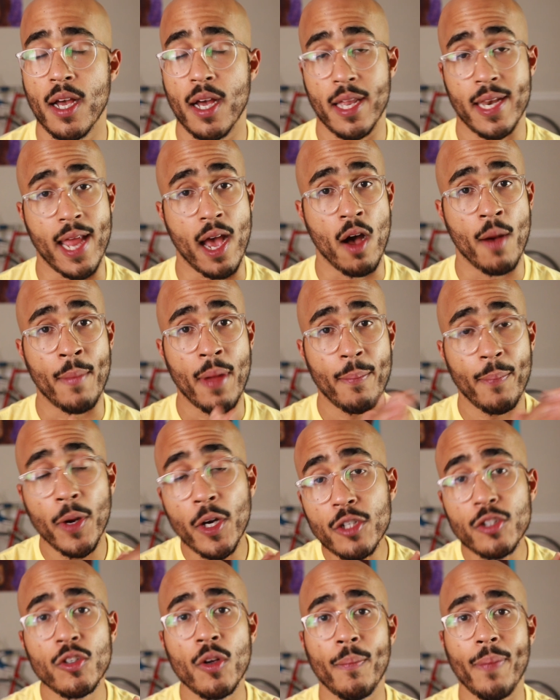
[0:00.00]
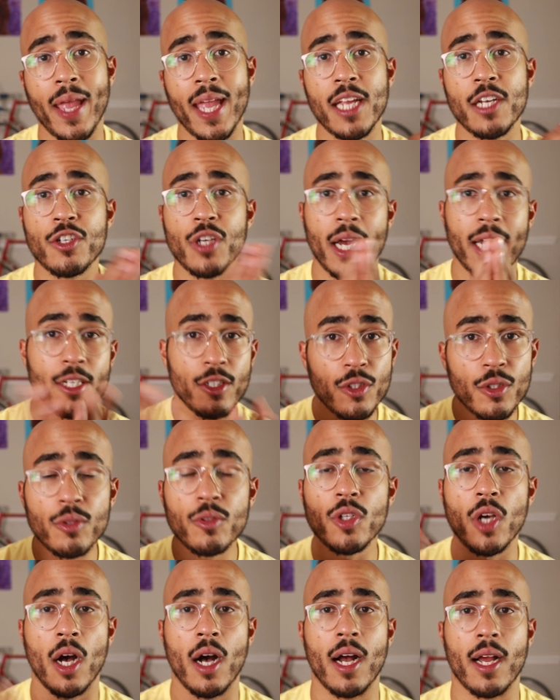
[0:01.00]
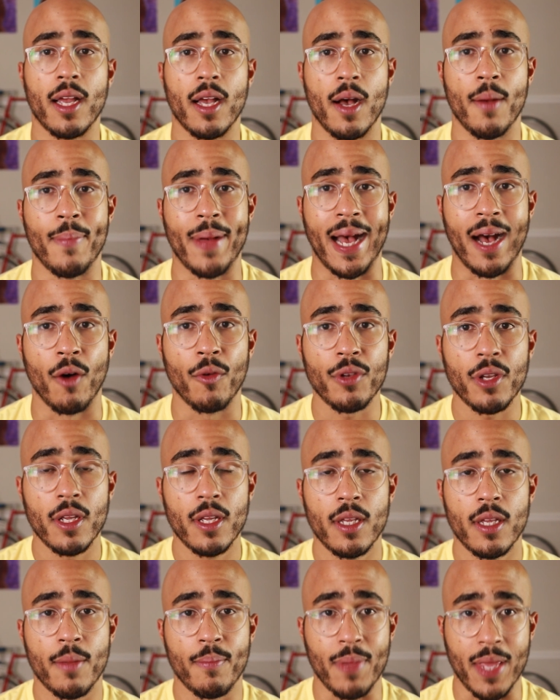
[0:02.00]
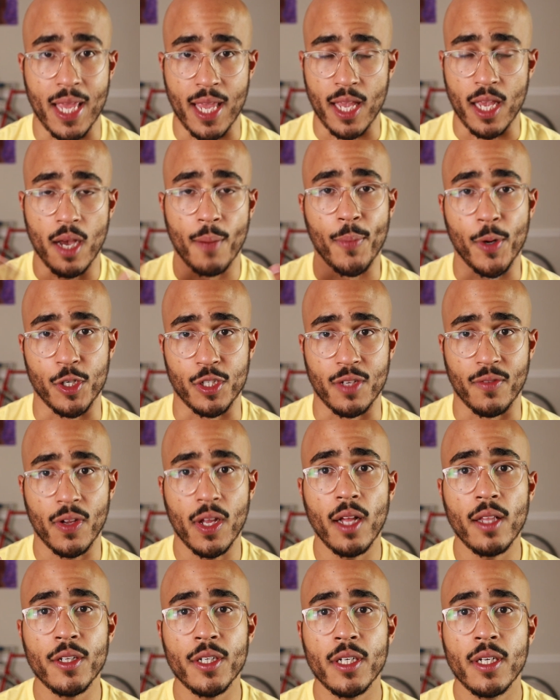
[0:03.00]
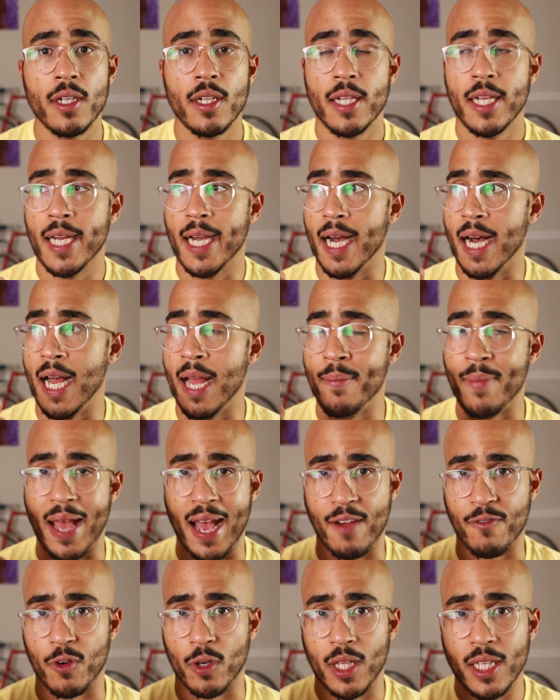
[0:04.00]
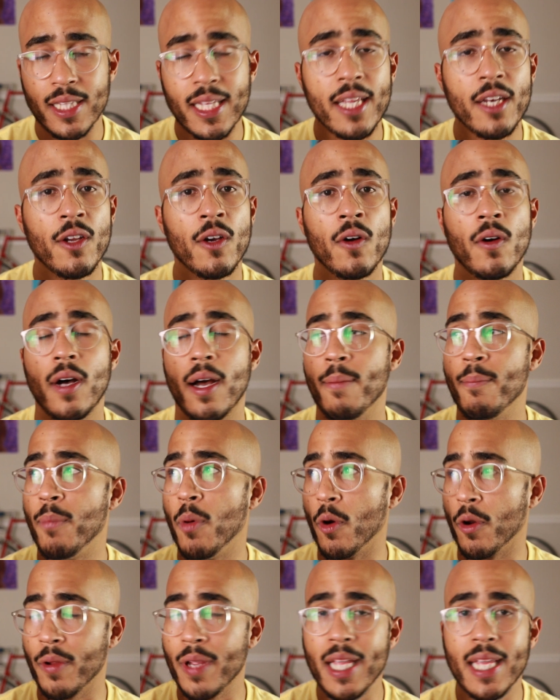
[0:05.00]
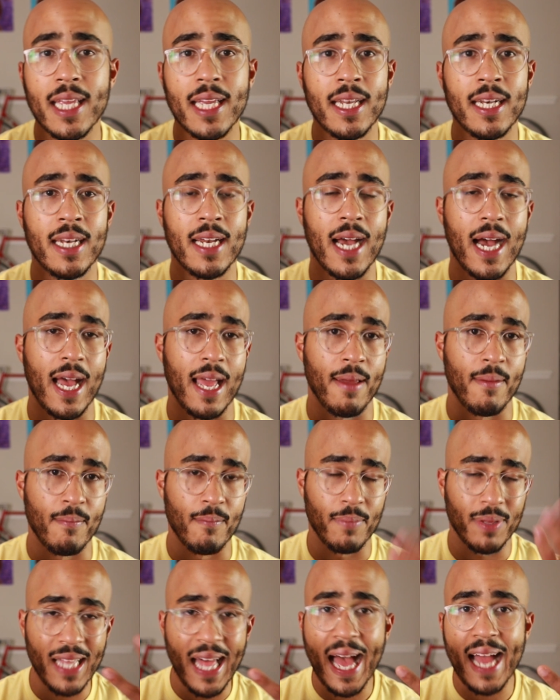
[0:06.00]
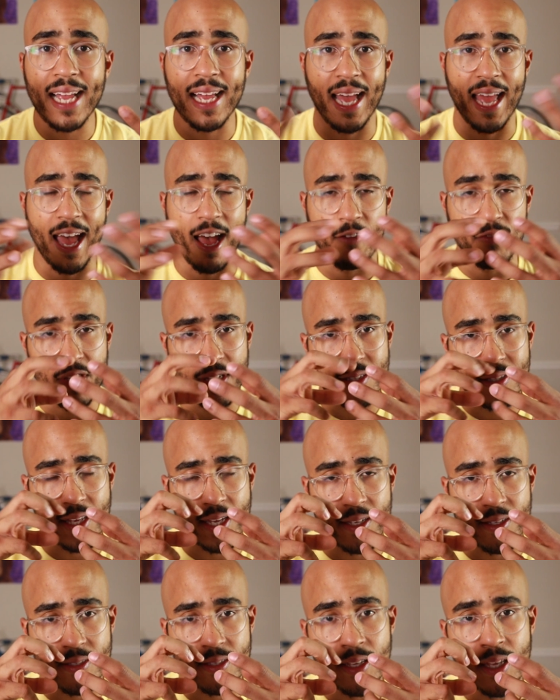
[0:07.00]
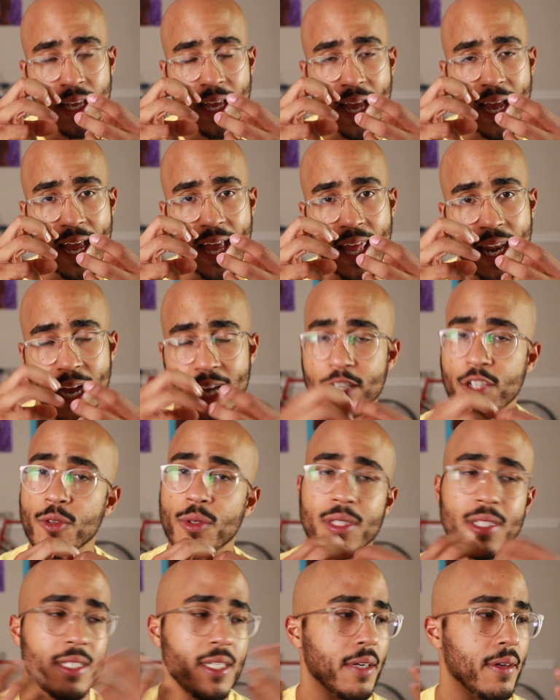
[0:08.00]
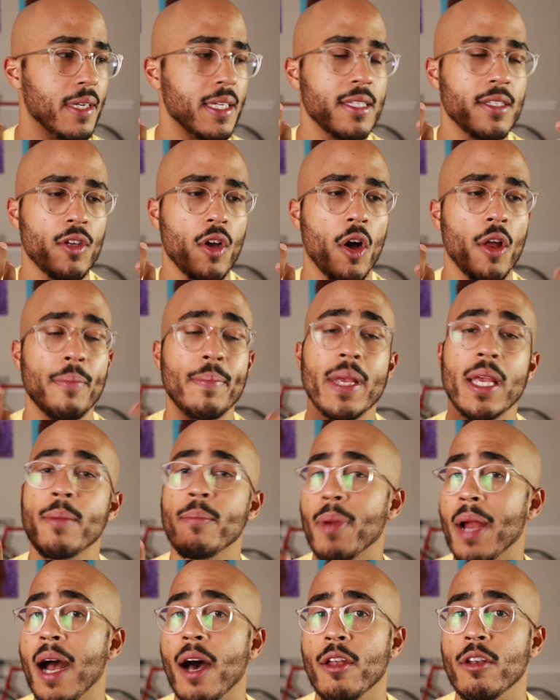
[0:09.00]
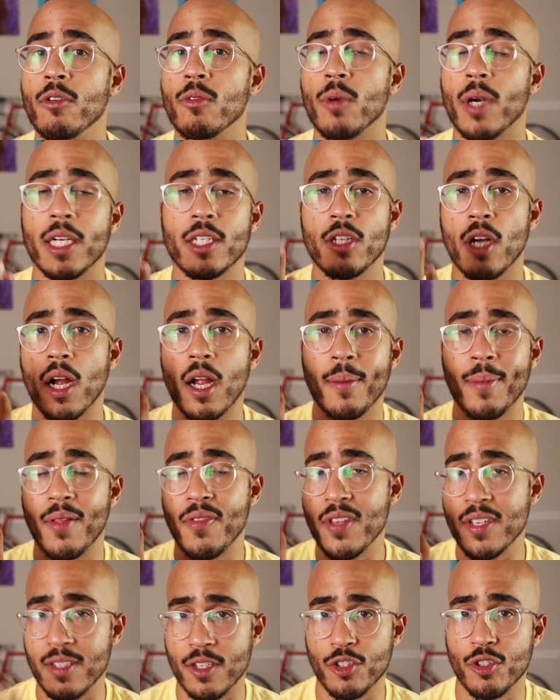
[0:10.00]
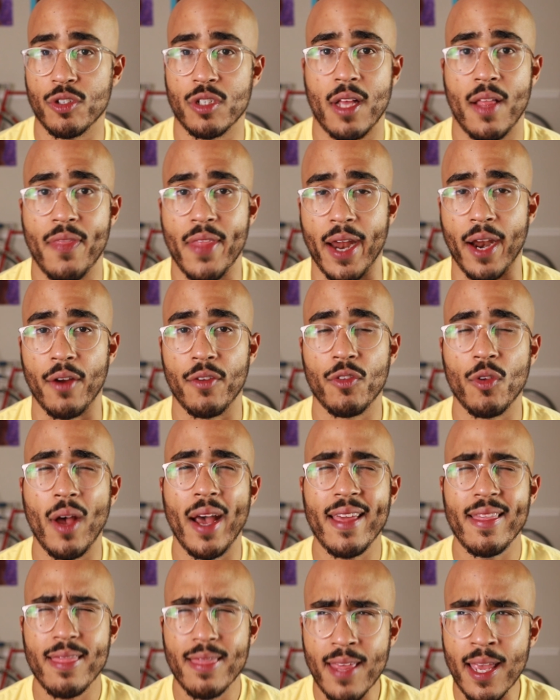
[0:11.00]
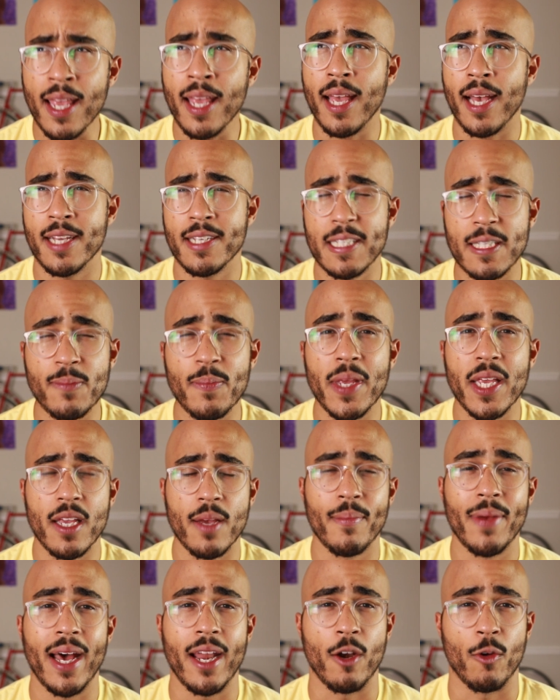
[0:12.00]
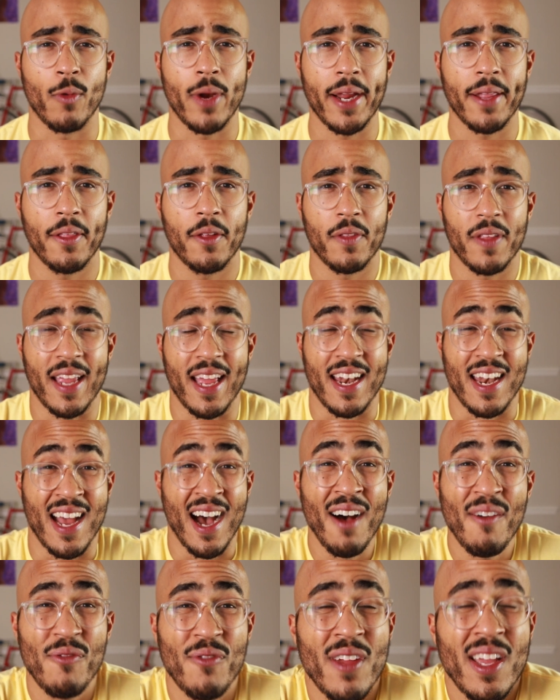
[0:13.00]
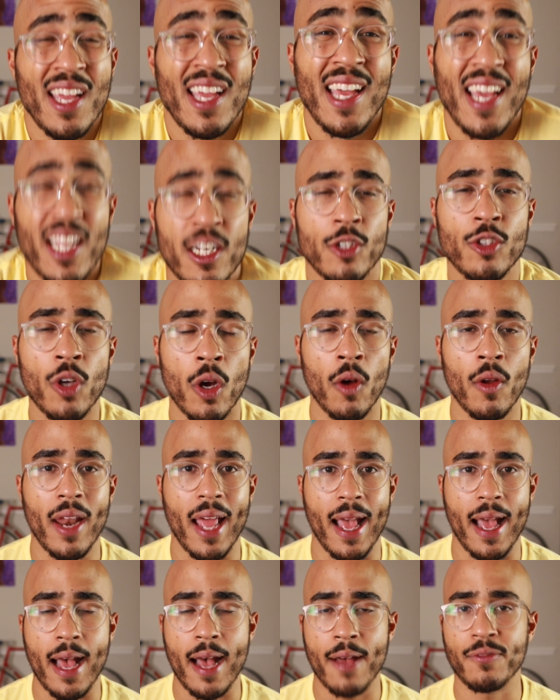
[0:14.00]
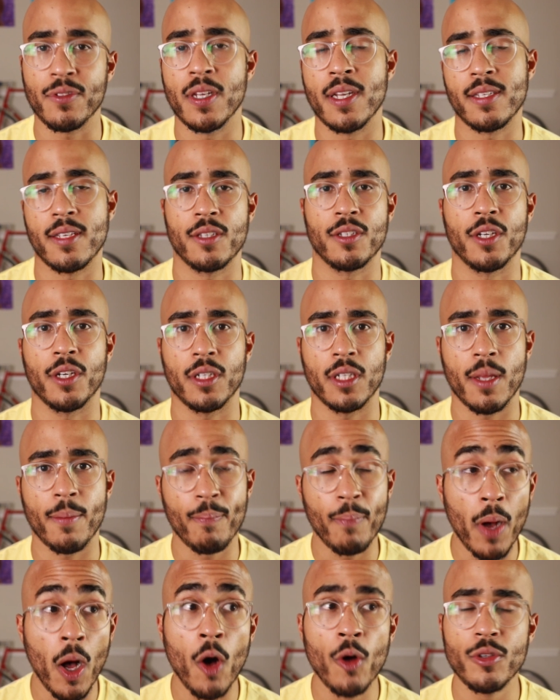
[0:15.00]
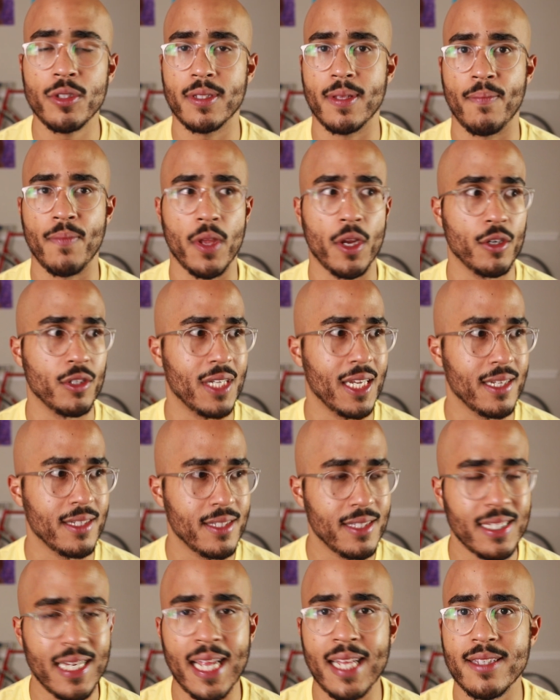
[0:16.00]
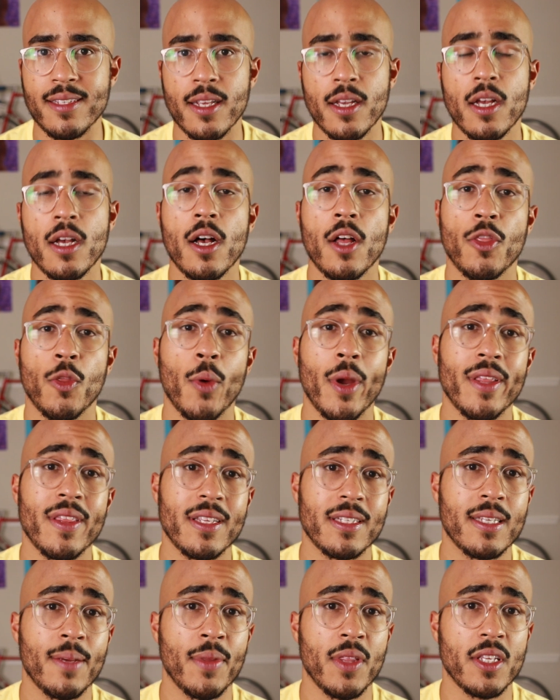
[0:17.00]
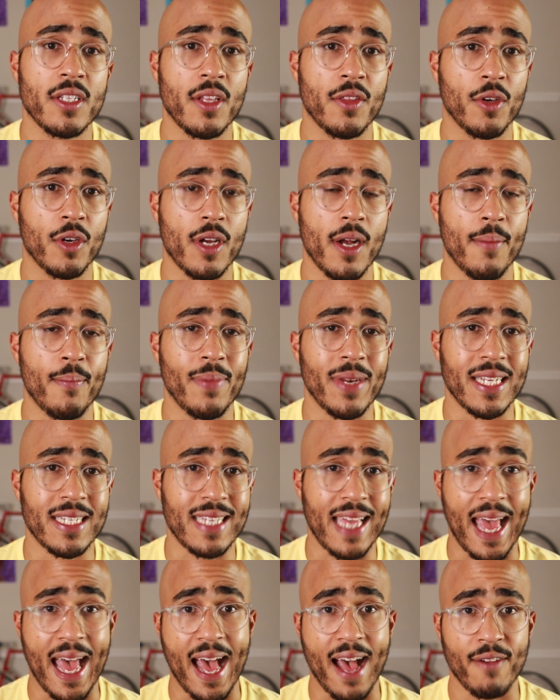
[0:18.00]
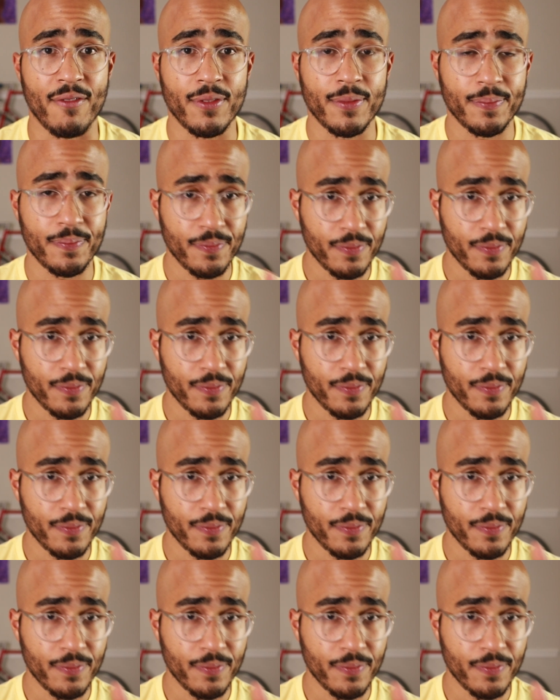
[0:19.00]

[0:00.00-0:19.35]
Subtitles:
Now, on my personal page, I do talk about being a person of color. I'm Afro-Latino, I'm Puerto Rican, I'm Black, I have these things, and I do a series called Being Brown, where I talk about these issues on there. So I think I speak about it regularly enough and don't have to necessarily post something or take a stance the way that some of these other companies have.